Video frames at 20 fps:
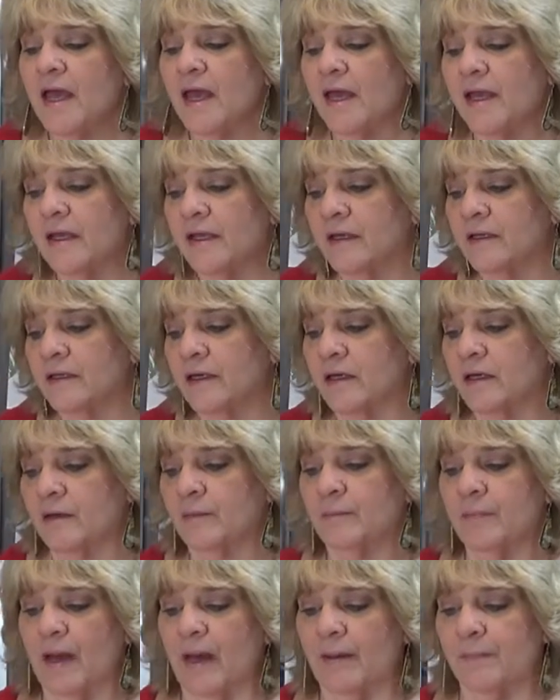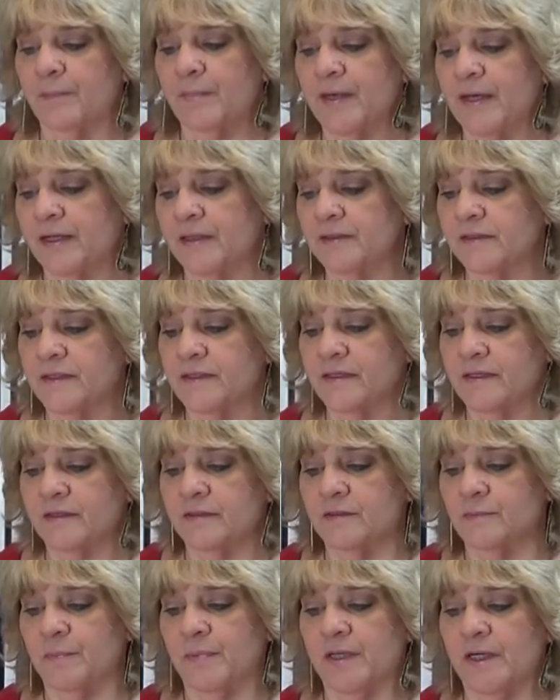And um, I picked
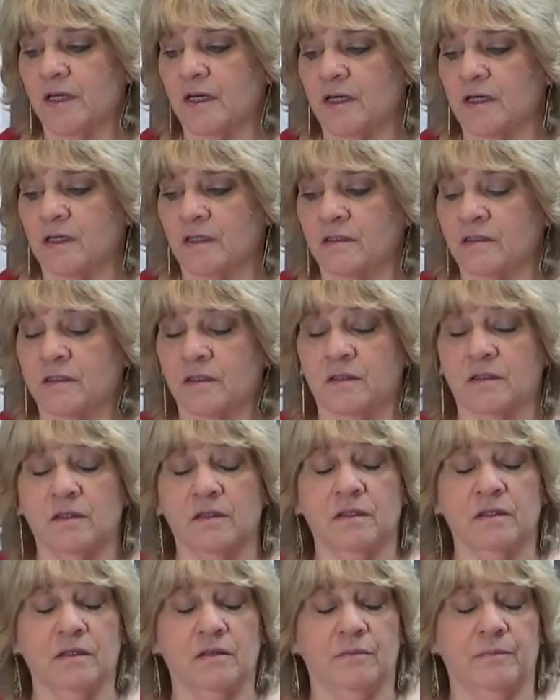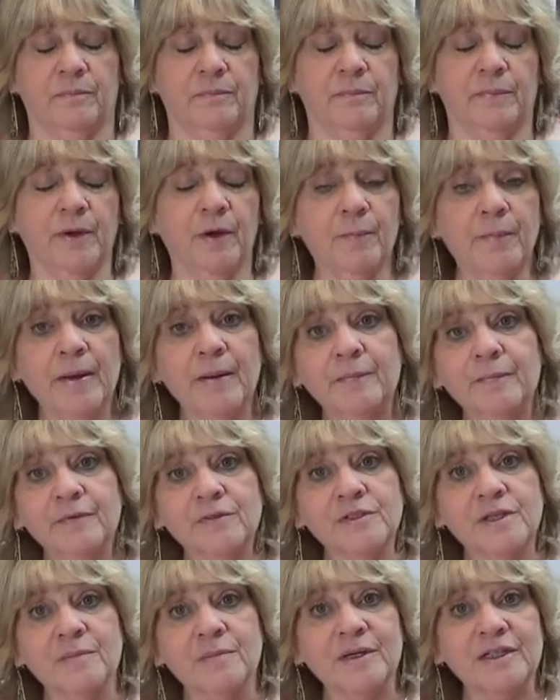this because the bell
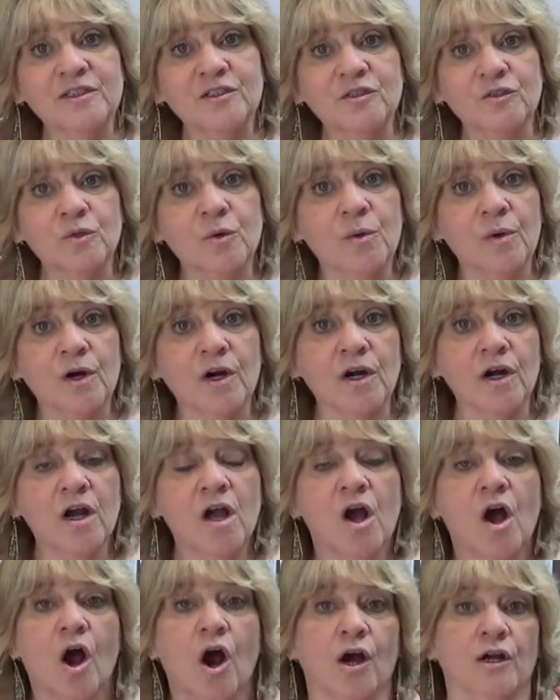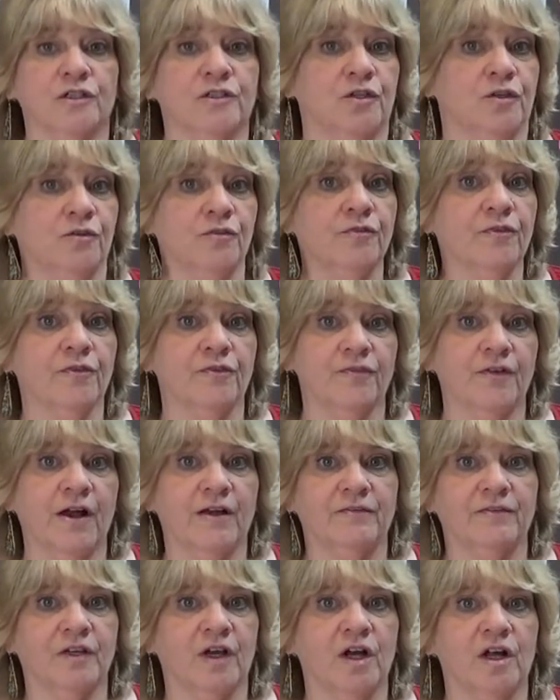peppers at my store are two for
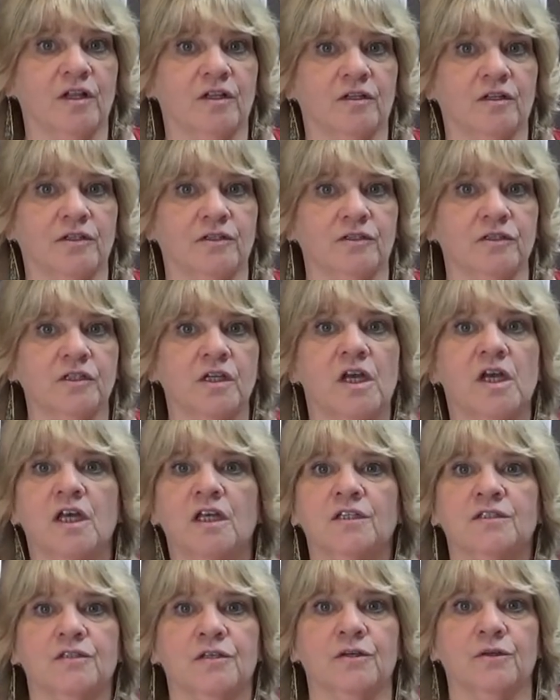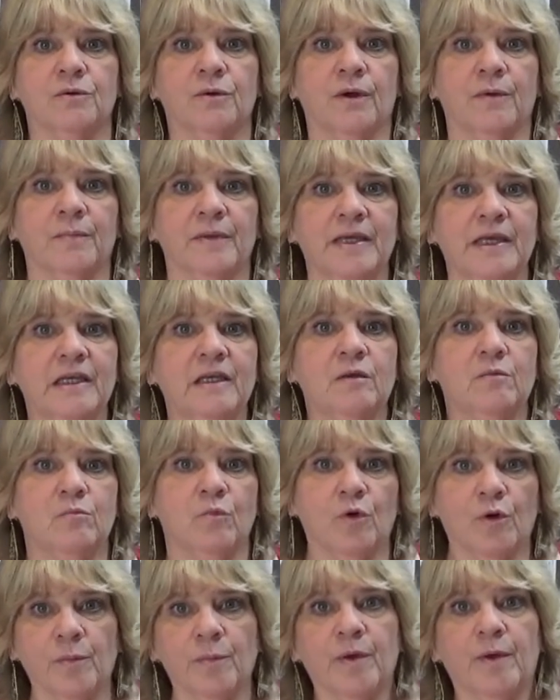$5. So I'm getting
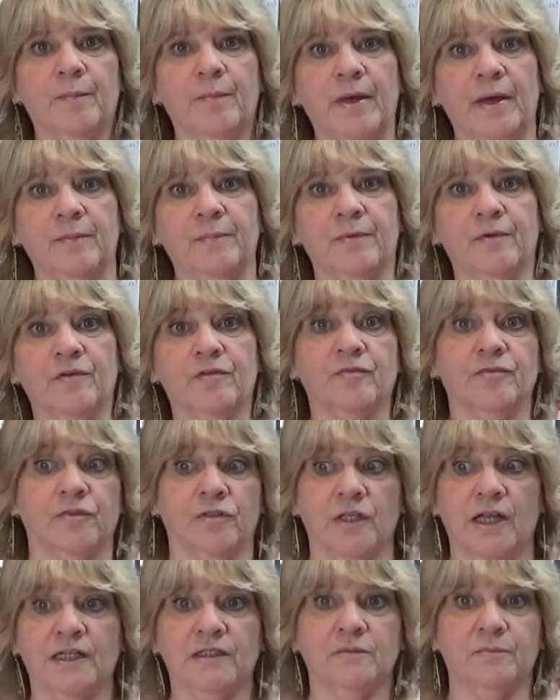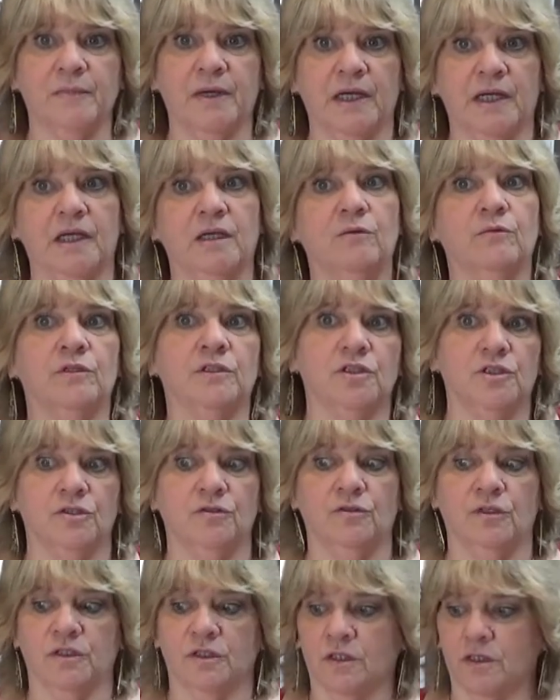more bell pepper for less money, which
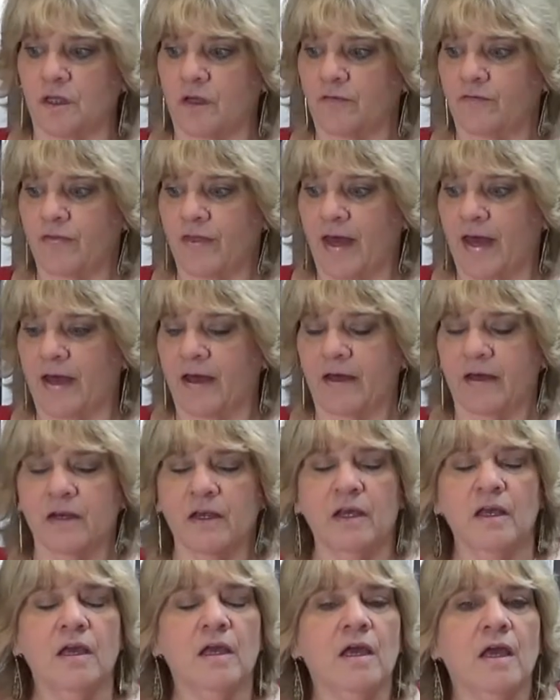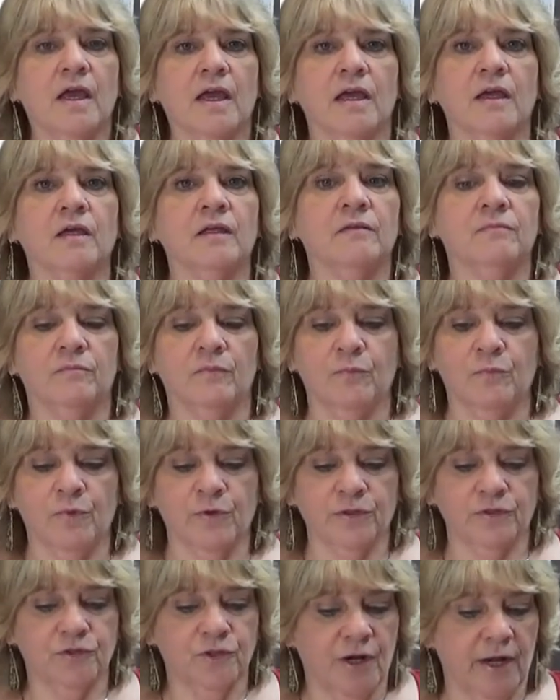who doesn't love that? And
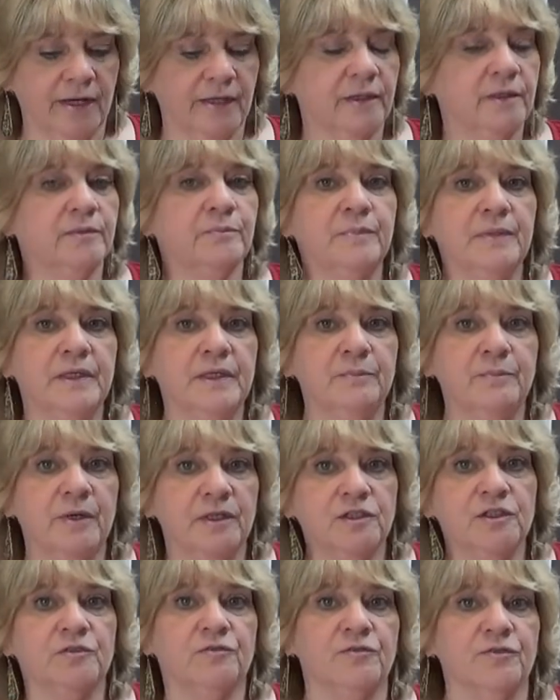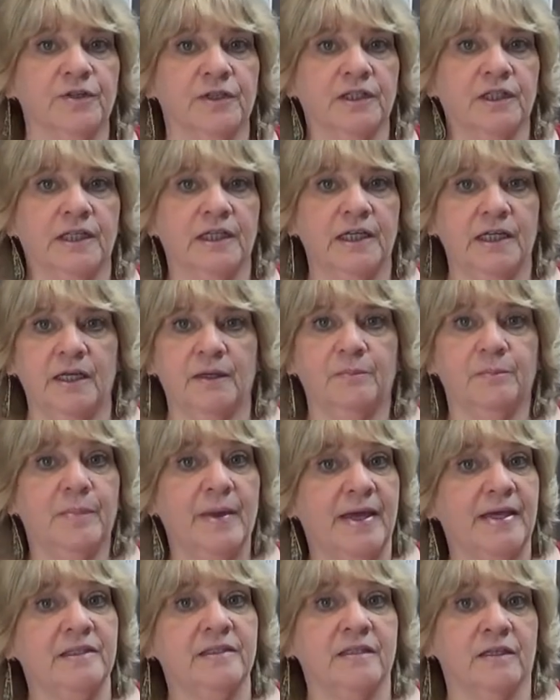we're trying to be budget friendly and
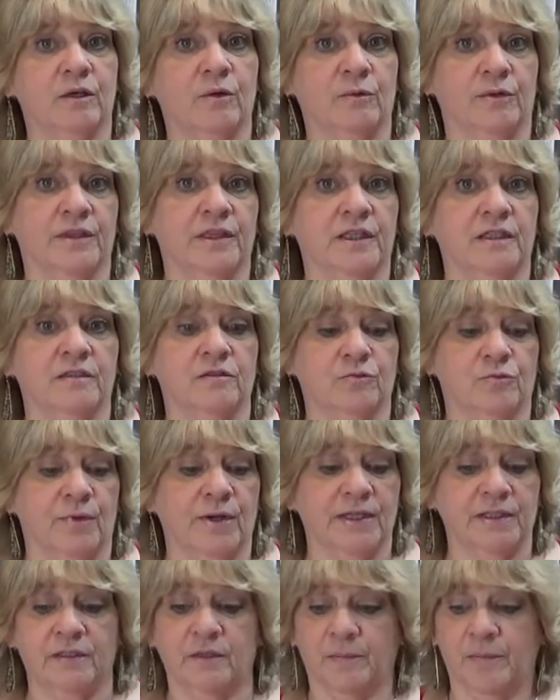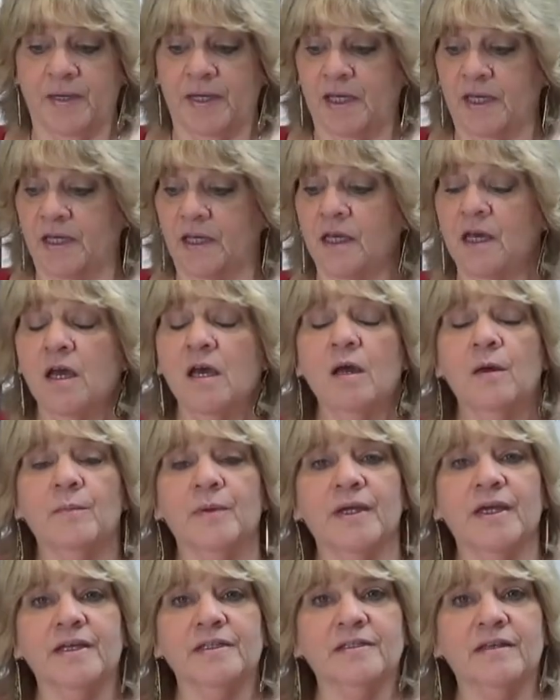basic with this recipe
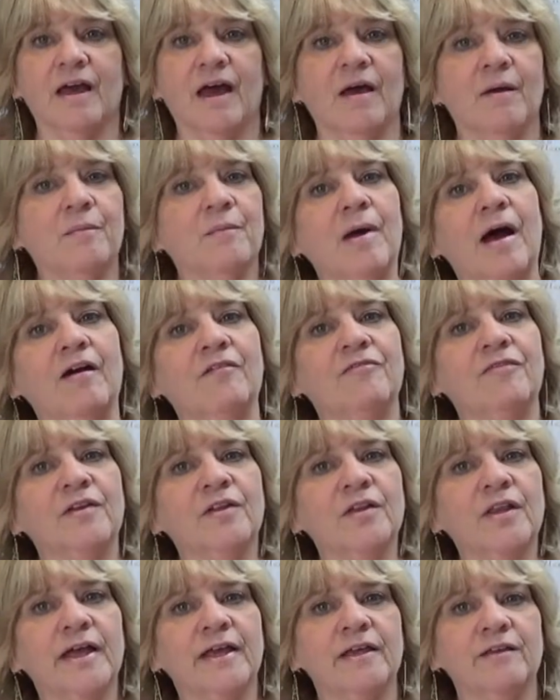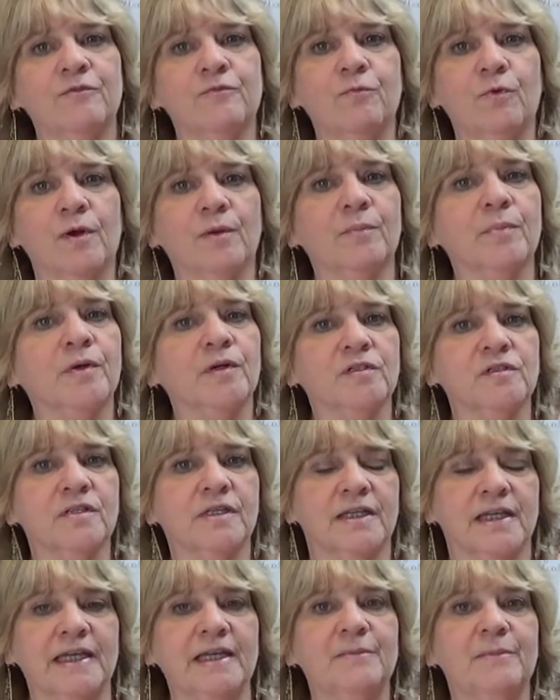because I, I feel like if one
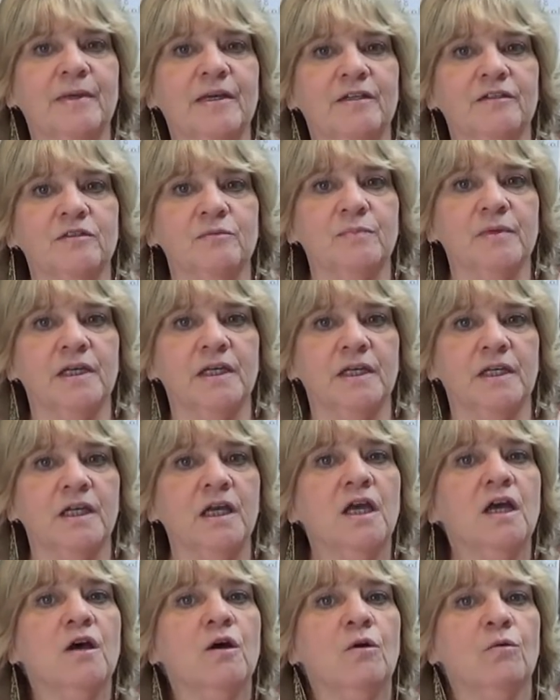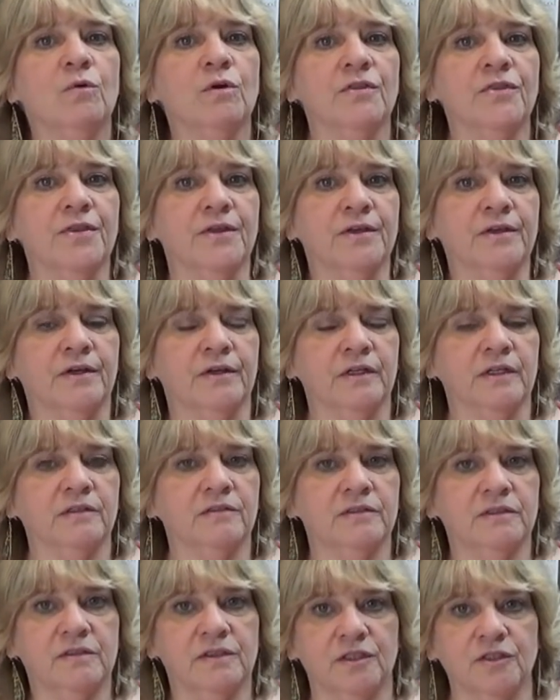person emails me with a
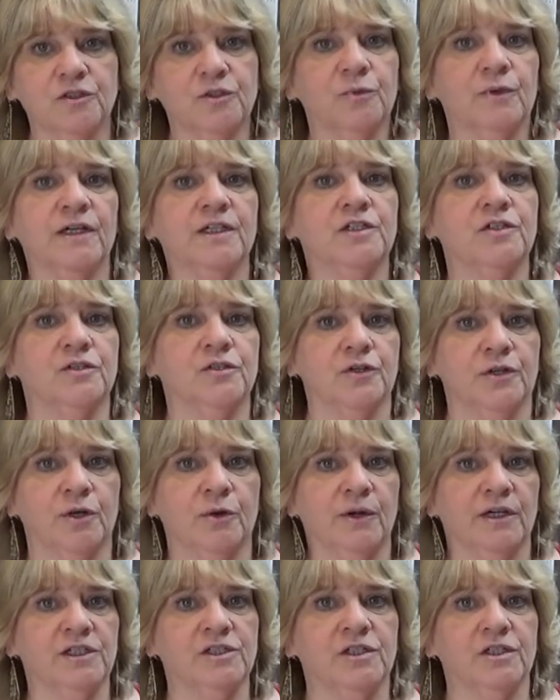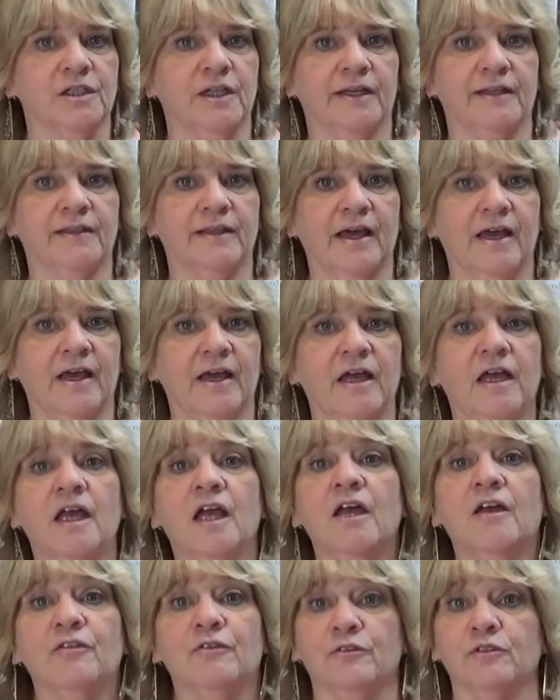situation or a question like
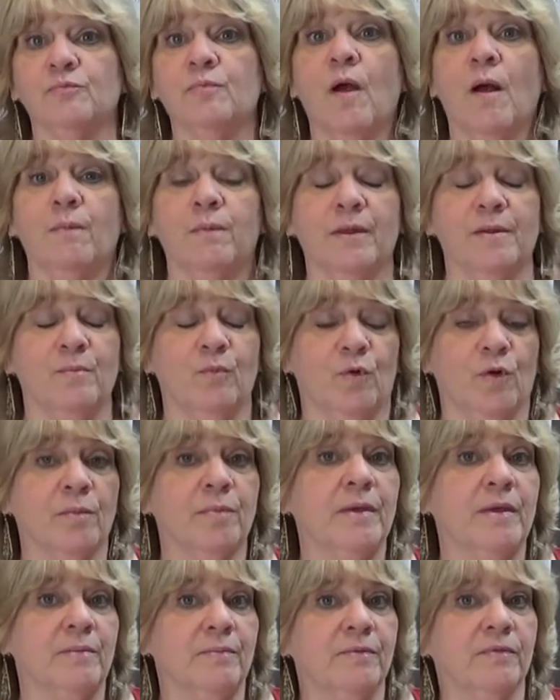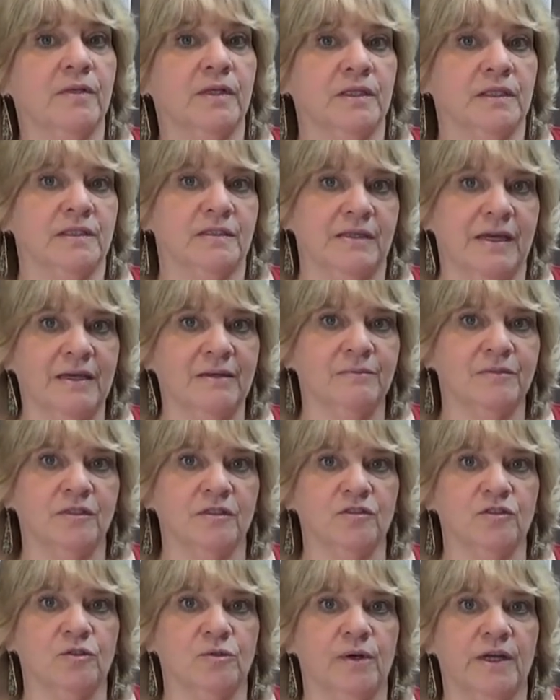that, there's probably more people in the same
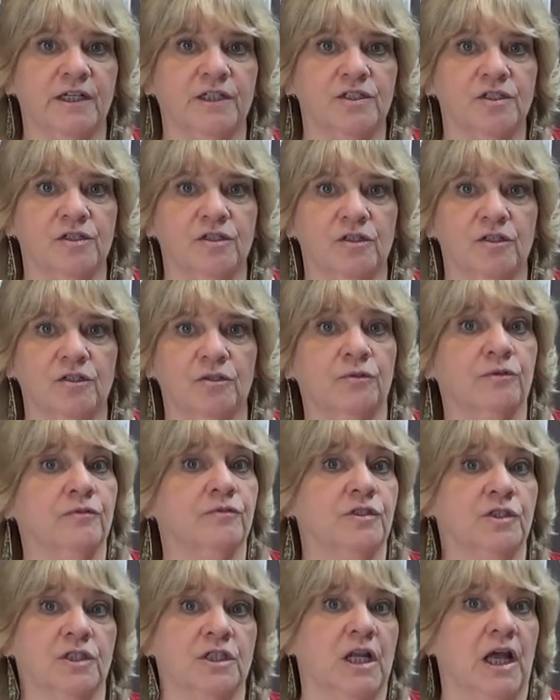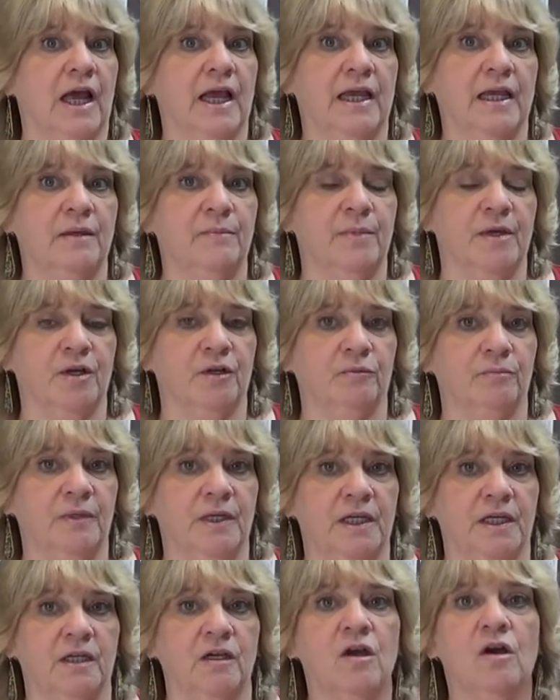situation who have just not emailed
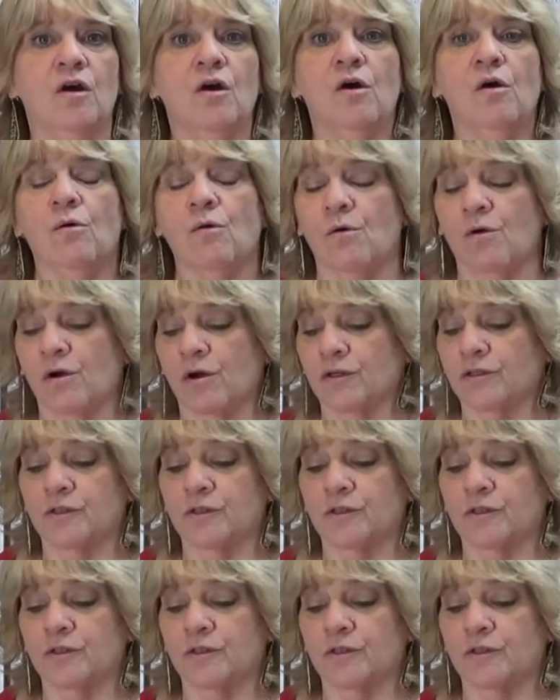me or